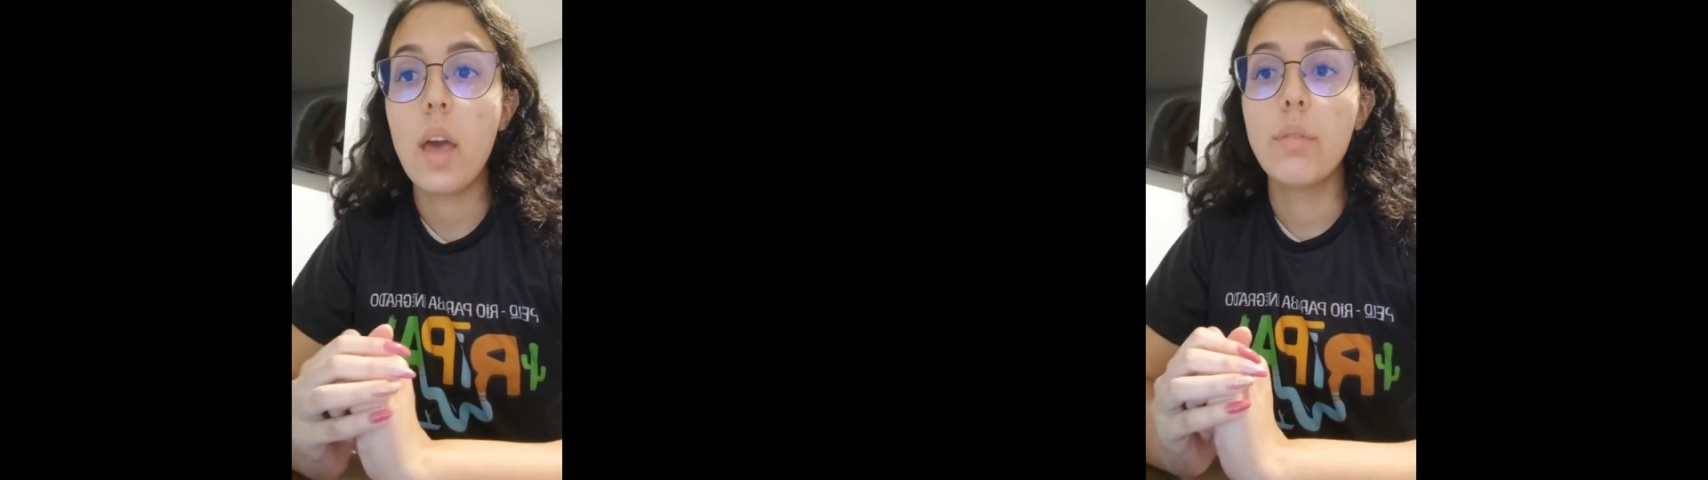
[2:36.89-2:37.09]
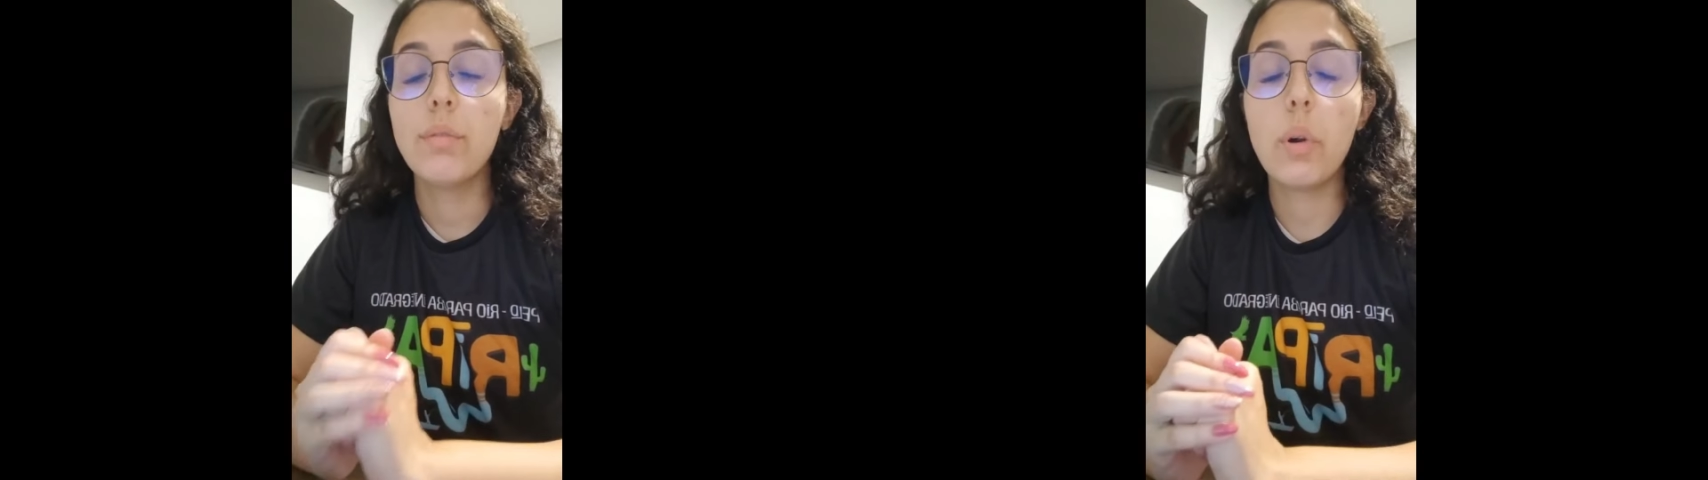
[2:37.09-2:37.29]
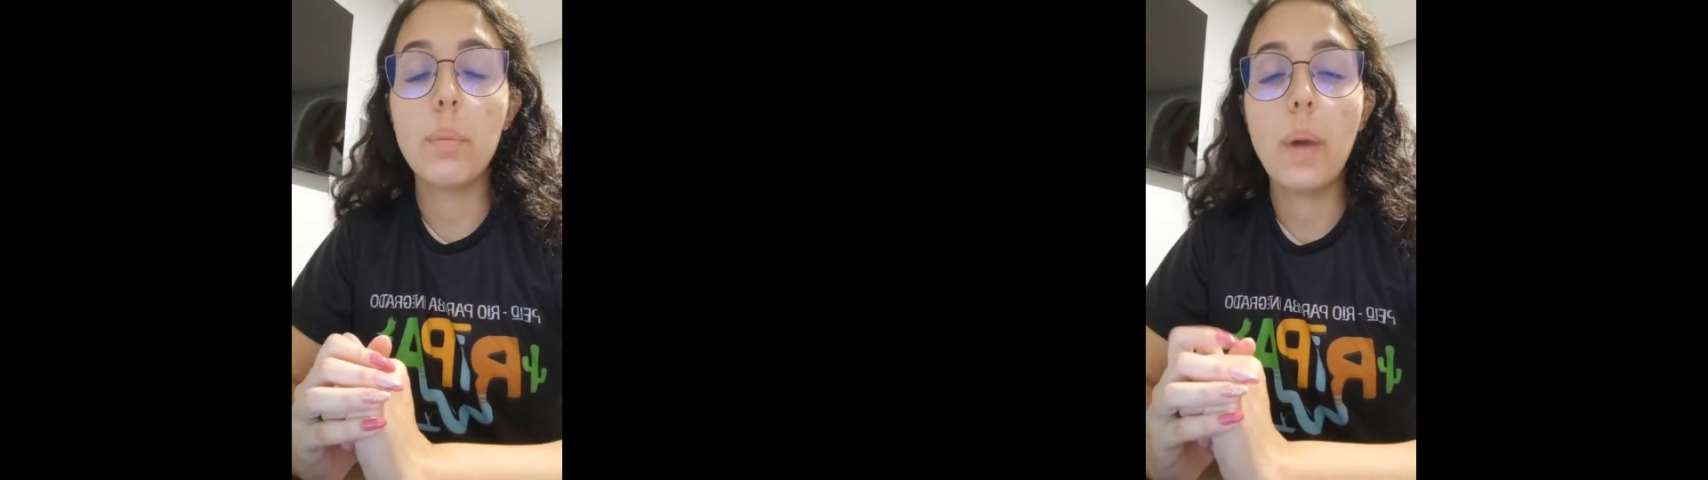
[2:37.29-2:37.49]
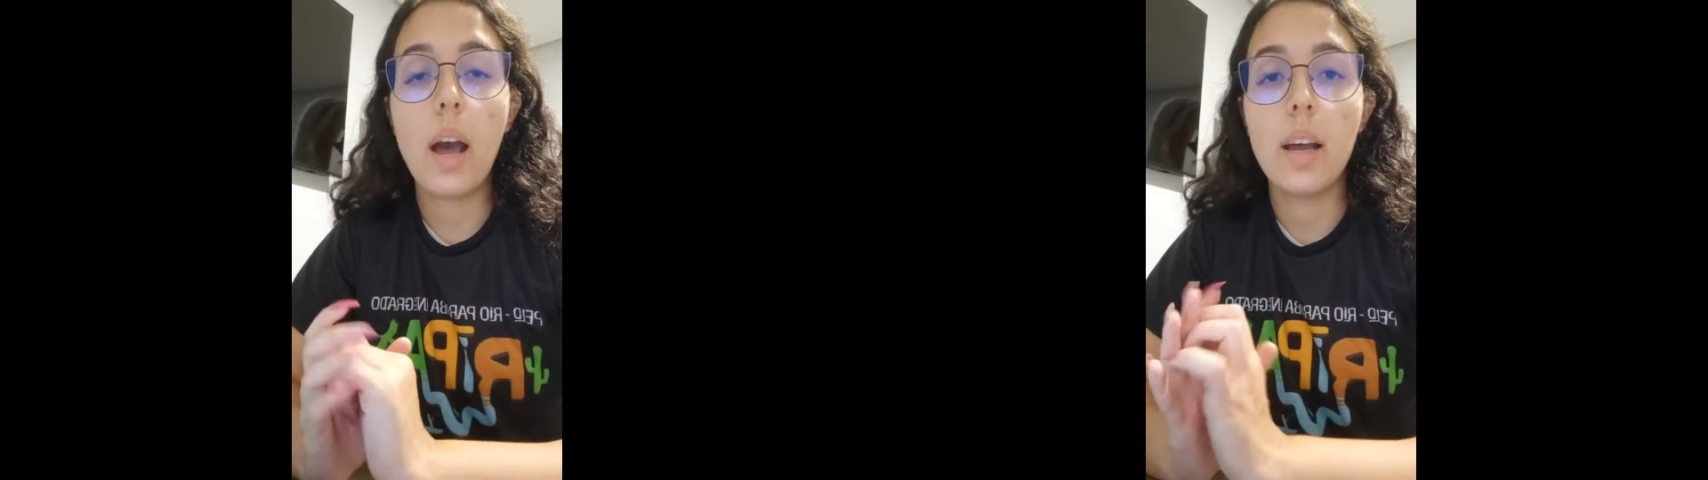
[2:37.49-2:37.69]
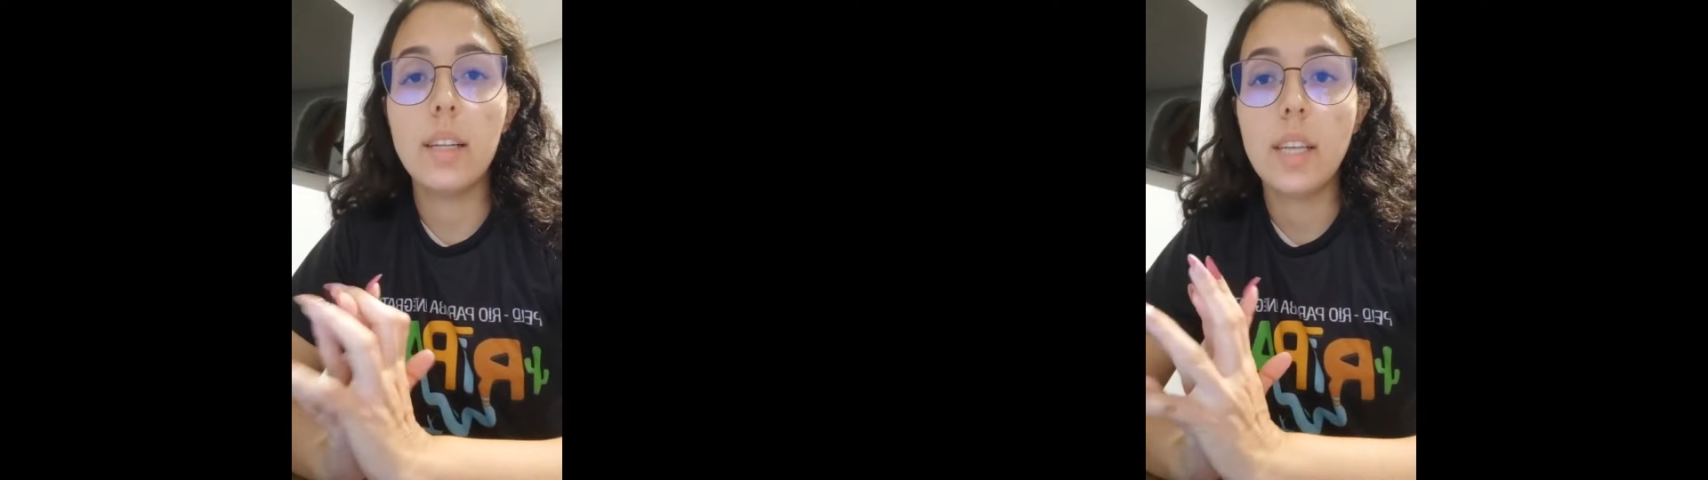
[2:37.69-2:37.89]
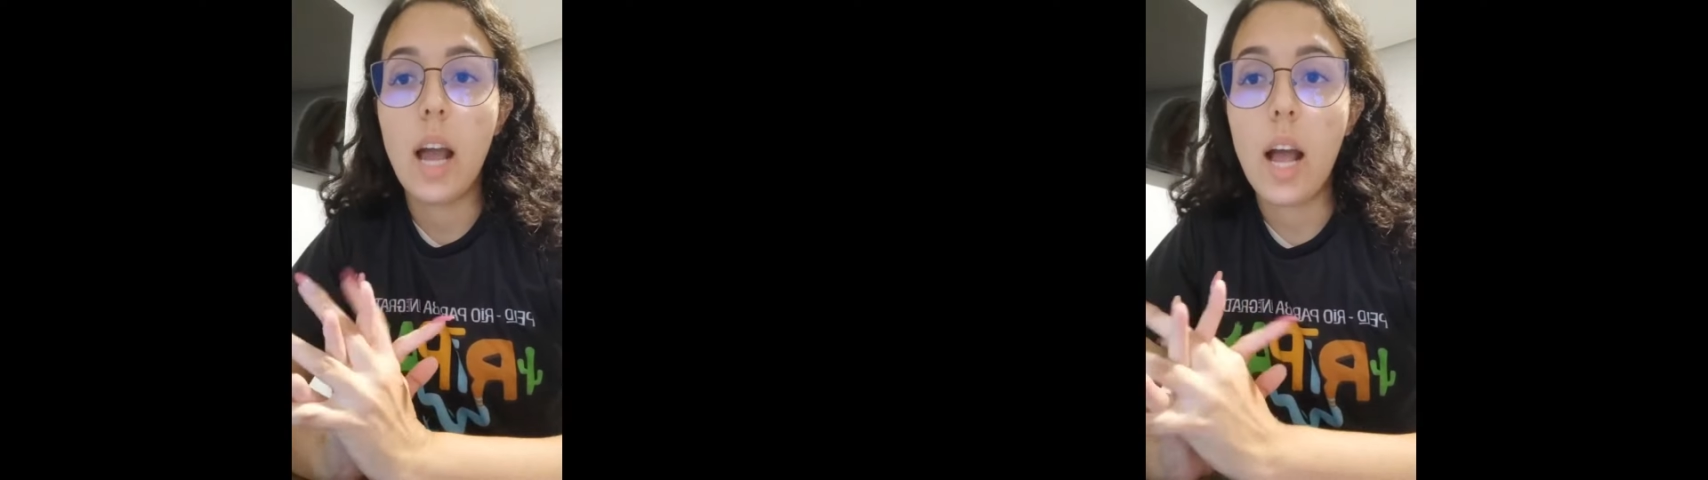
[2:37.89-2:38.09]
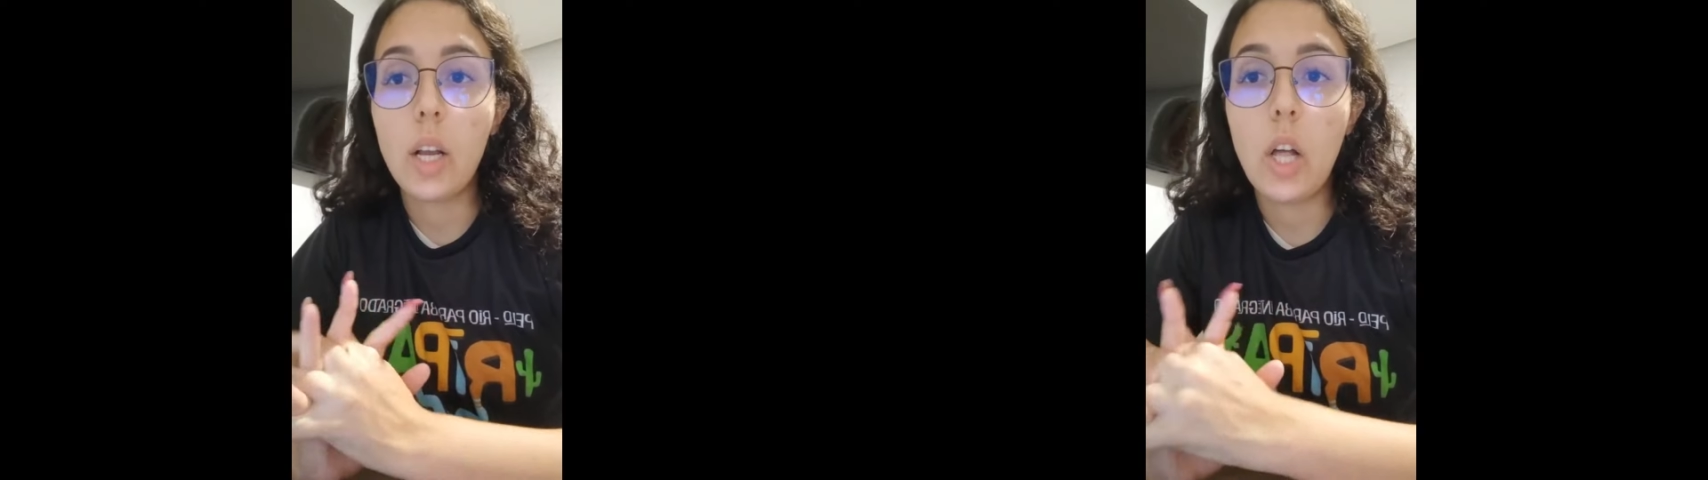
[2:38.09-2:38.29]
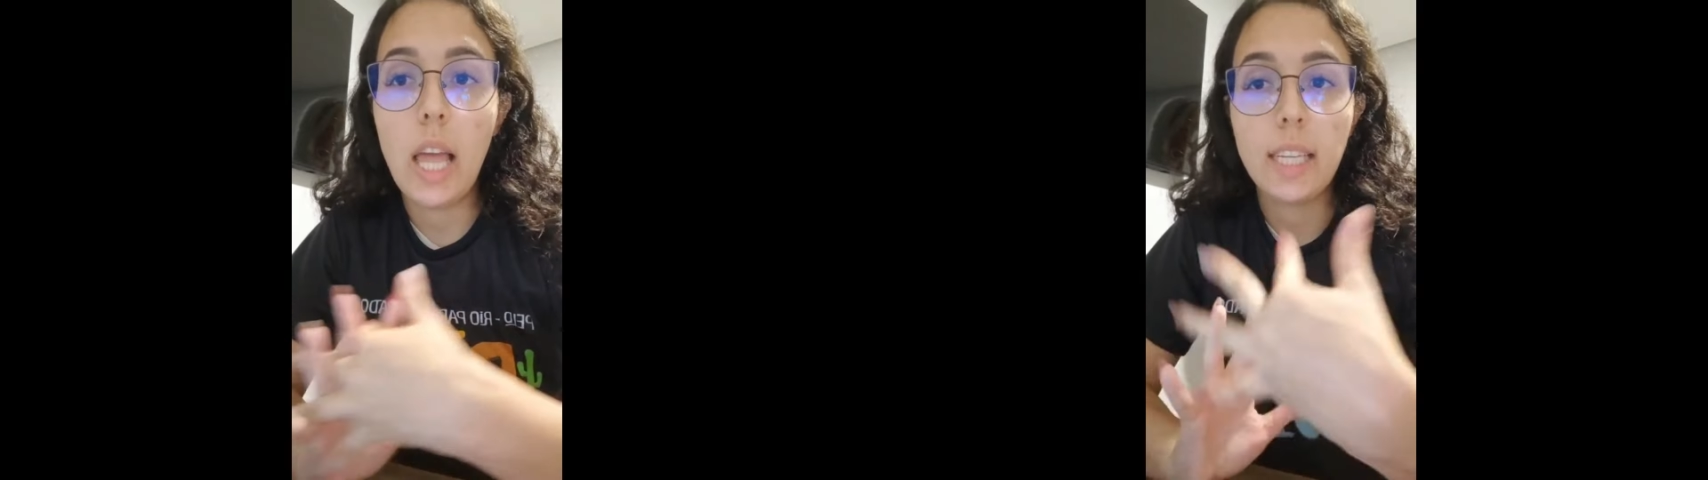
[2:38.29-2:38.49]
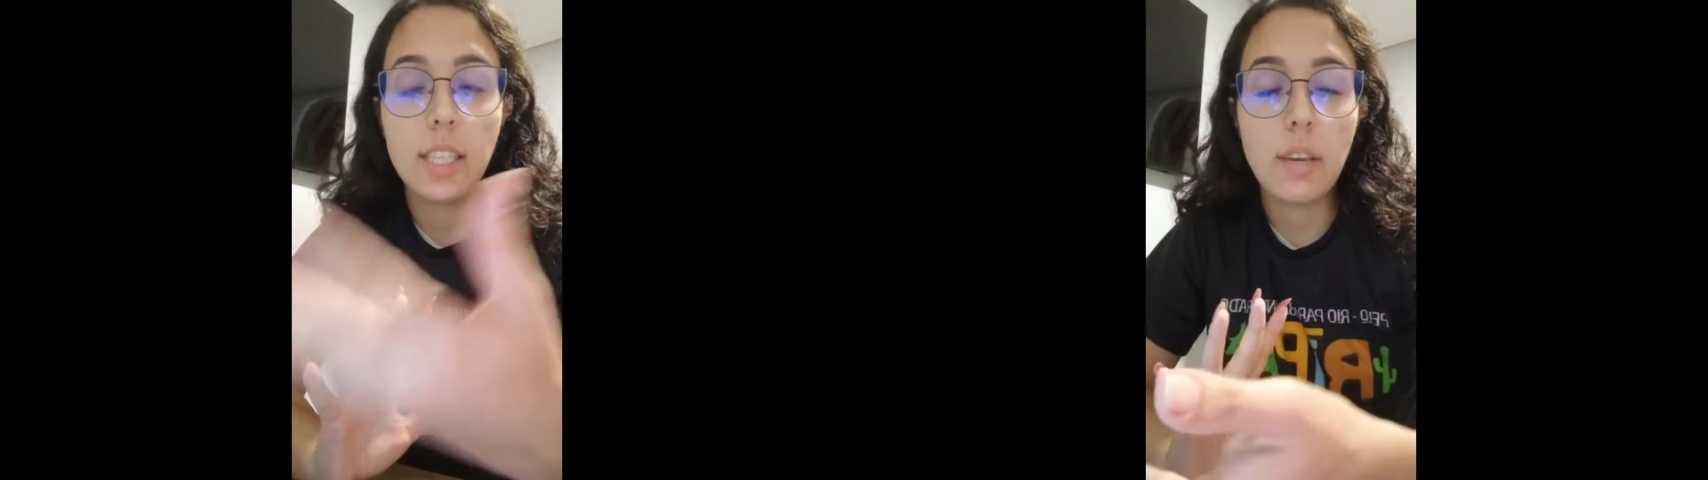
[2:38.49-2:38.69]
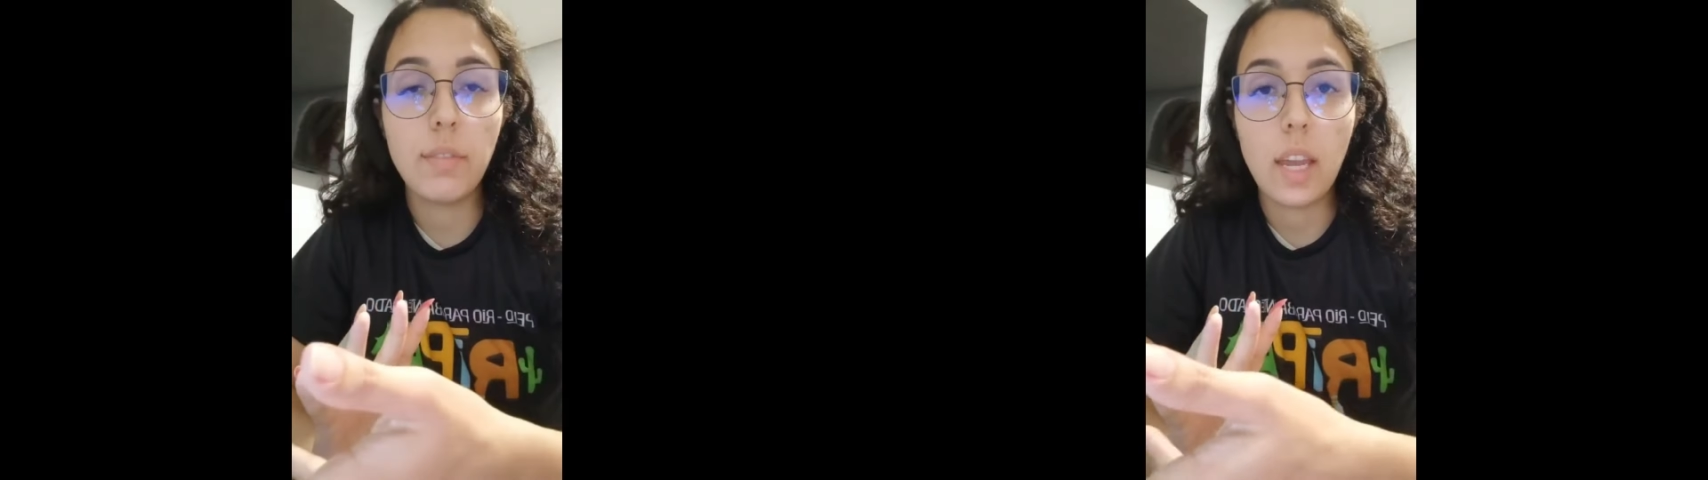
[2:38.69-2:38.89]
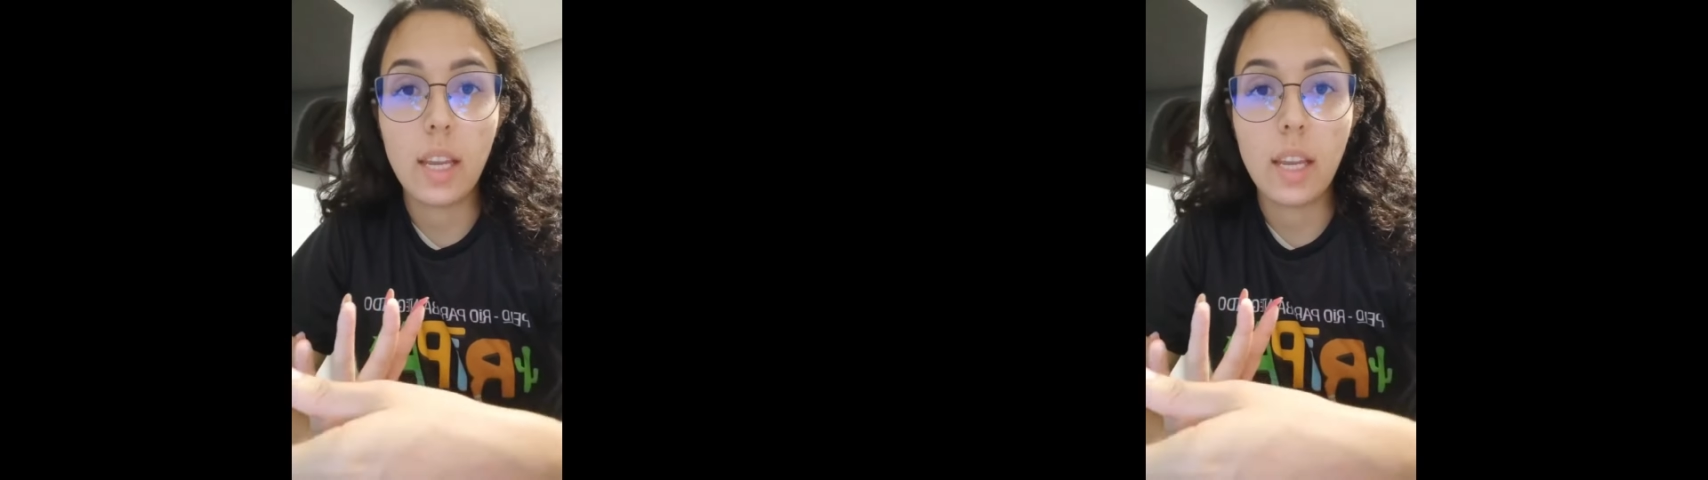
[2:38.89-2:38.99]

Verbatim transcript: form a collective